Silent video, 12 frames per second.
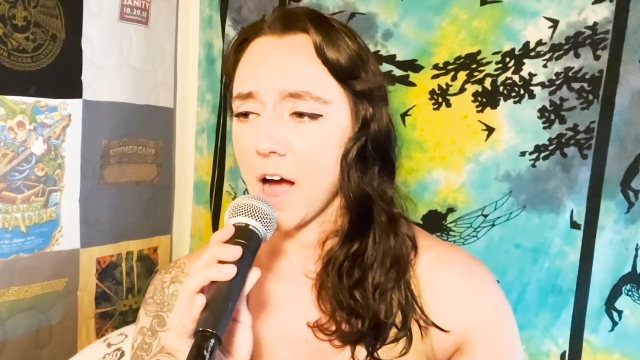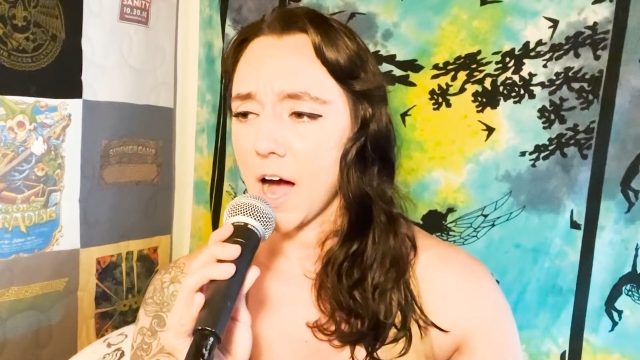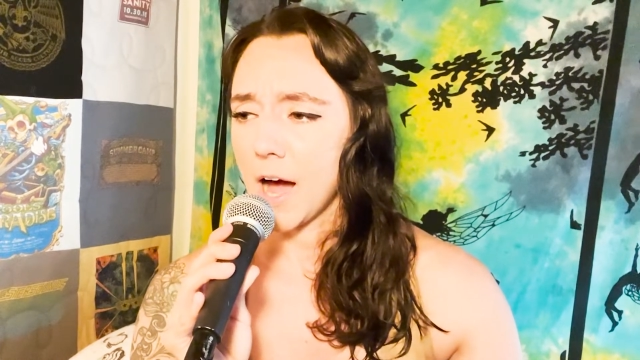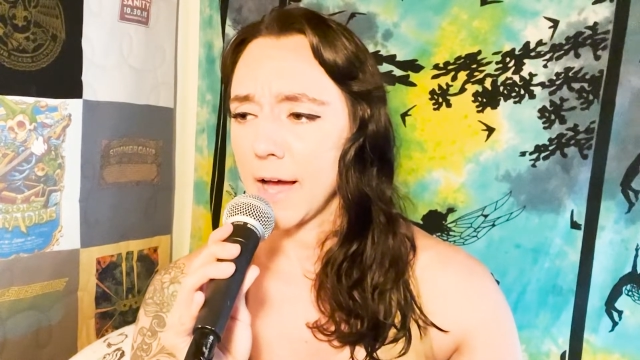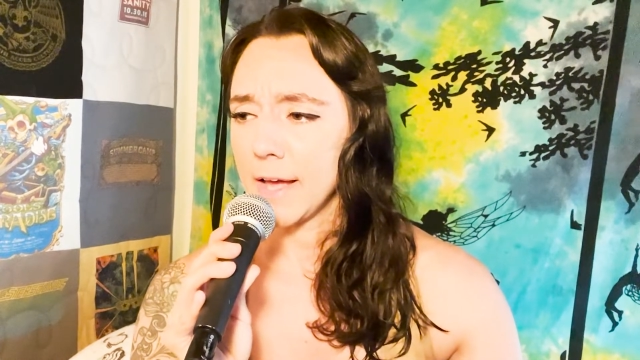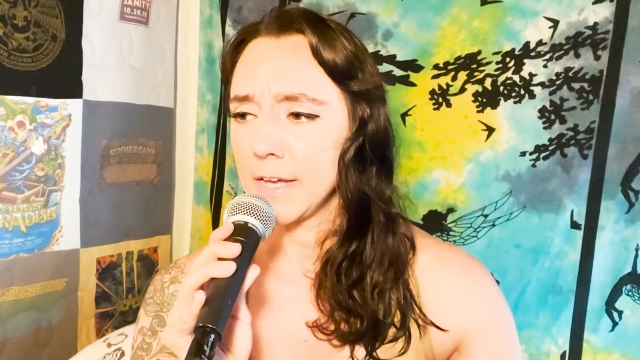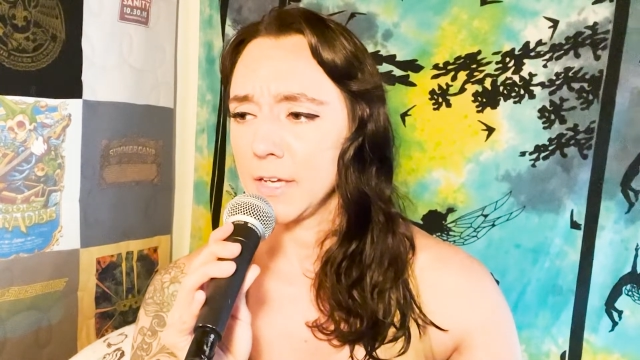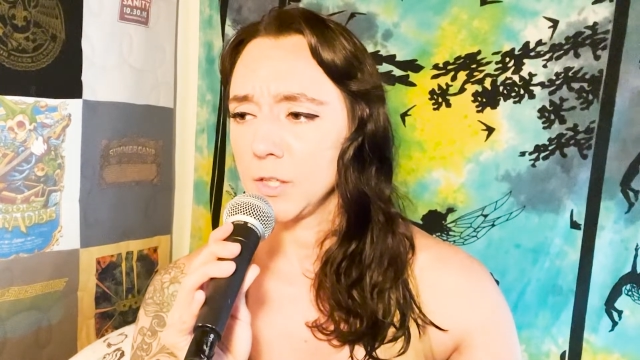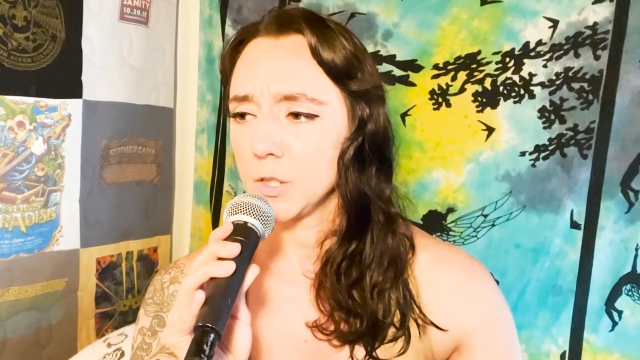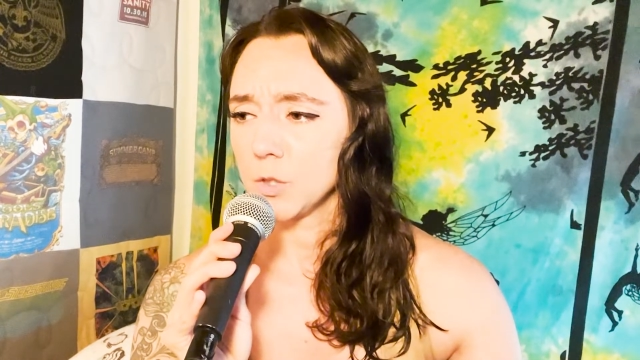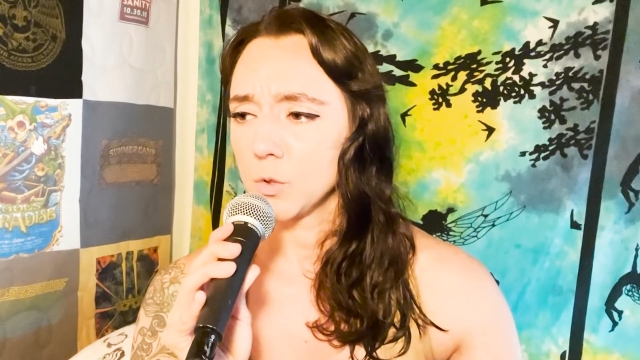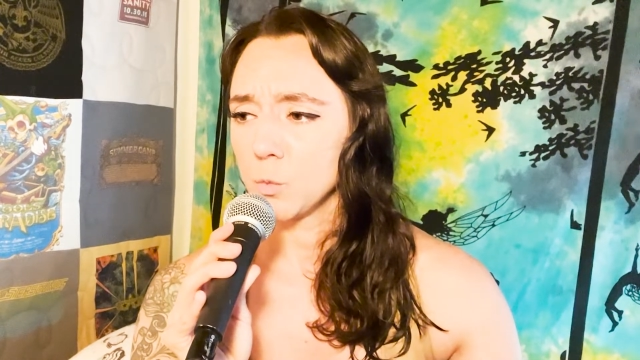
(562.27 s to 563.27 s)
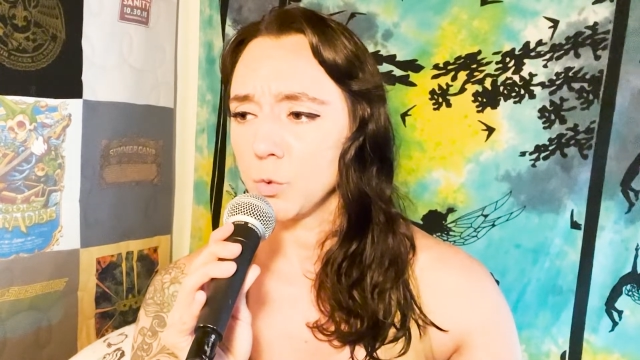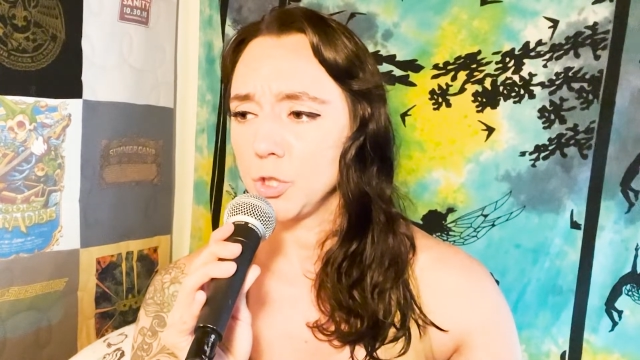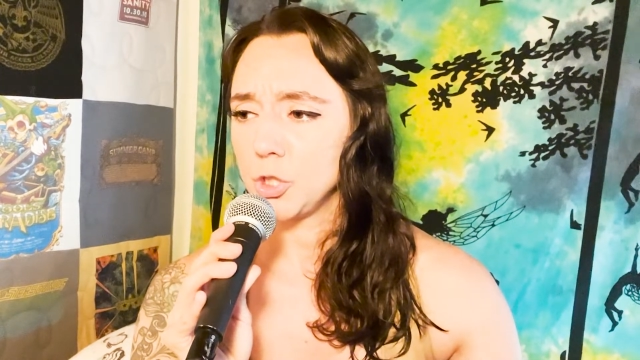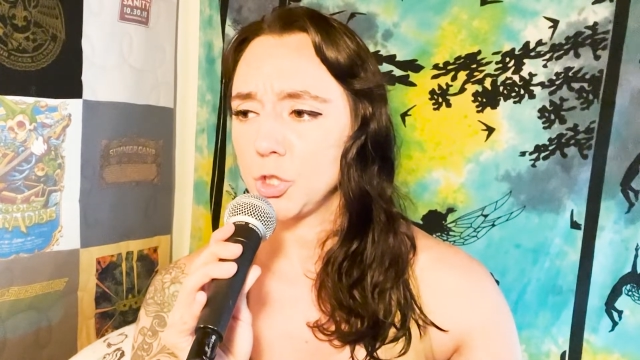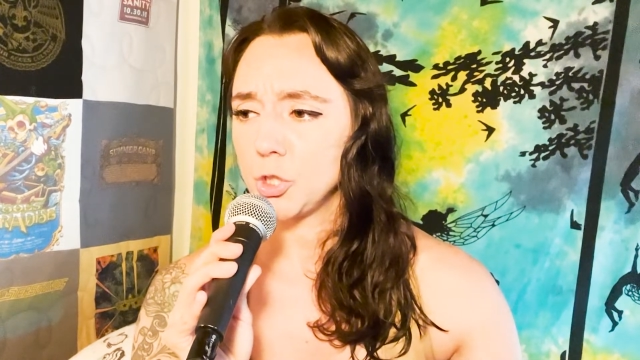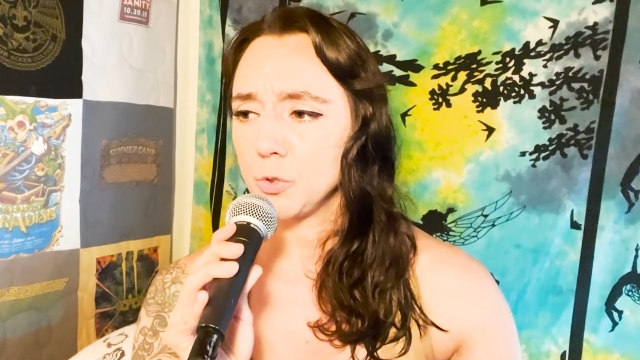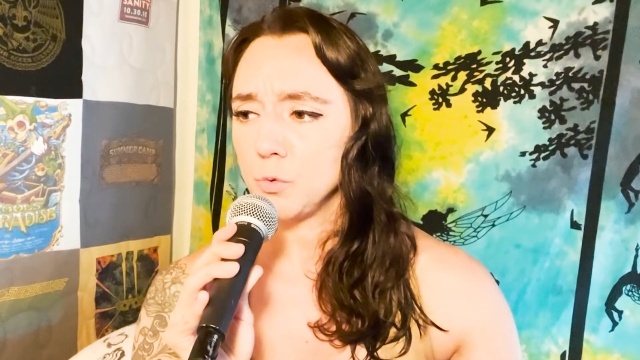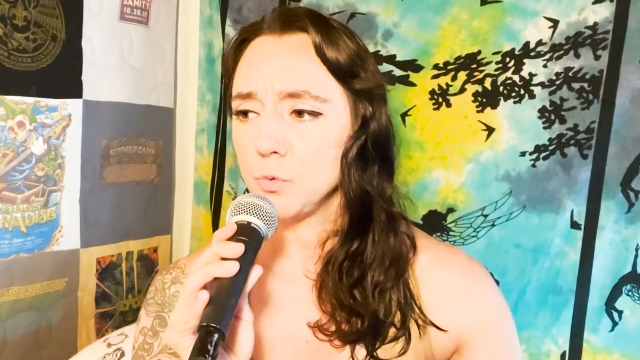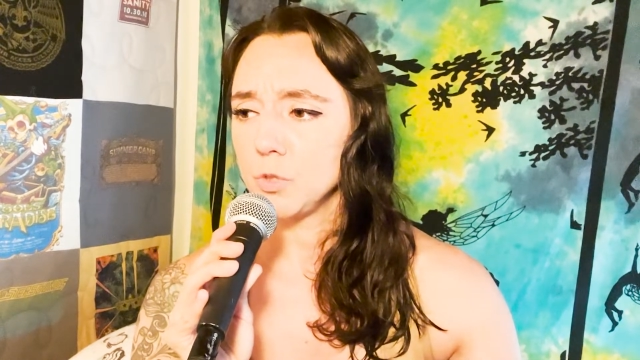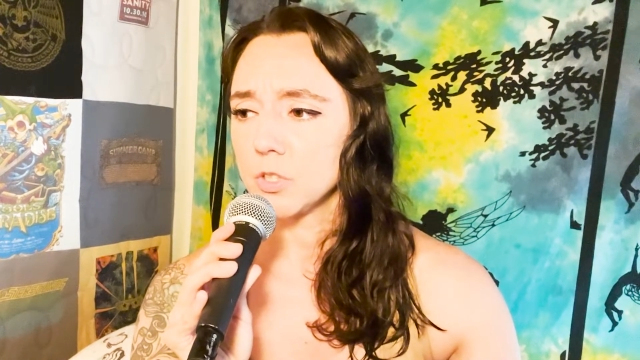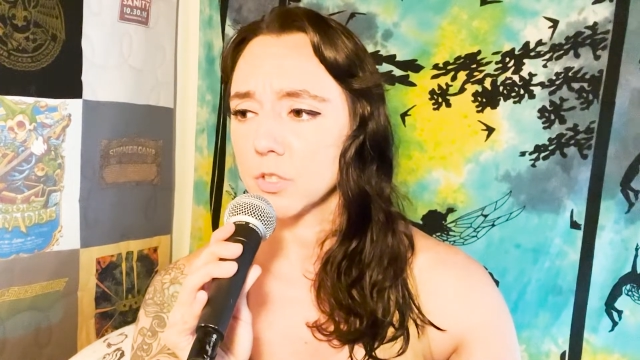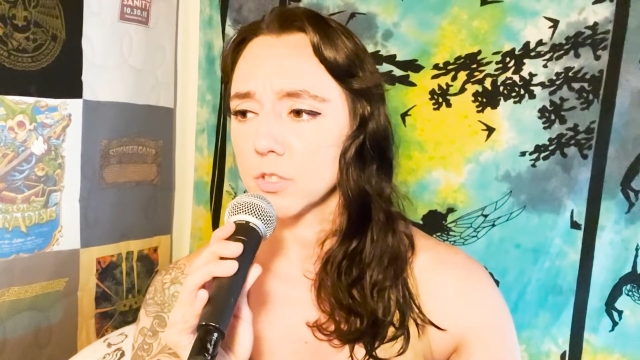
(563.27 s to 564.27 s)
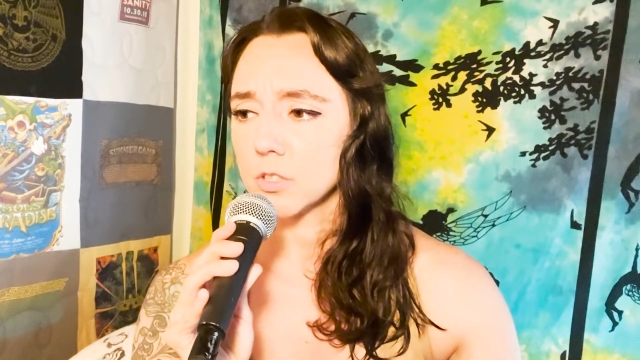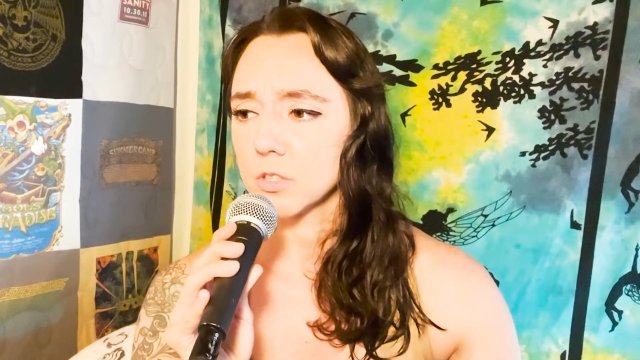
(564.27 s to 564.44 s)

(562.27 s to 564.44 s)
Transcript: I would choose uh,